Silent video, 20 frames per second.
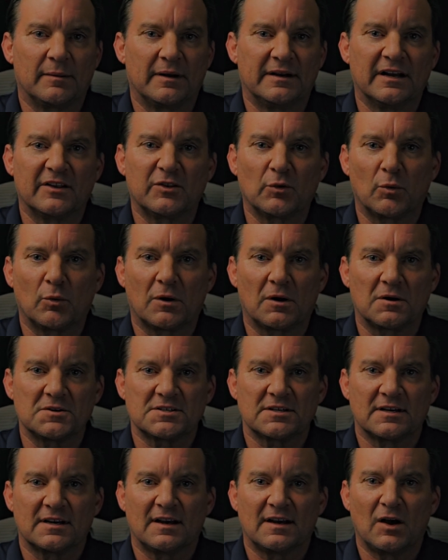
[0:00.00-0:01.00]
In other words,
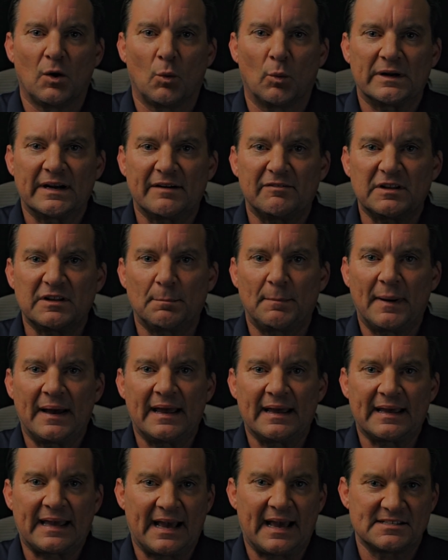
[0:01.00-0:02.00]
whatever the
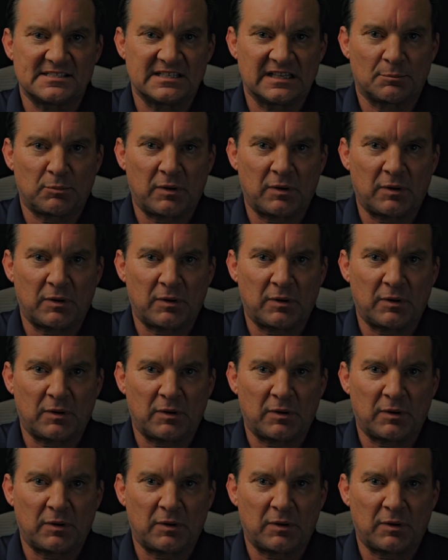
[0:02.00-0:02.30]
bank has in the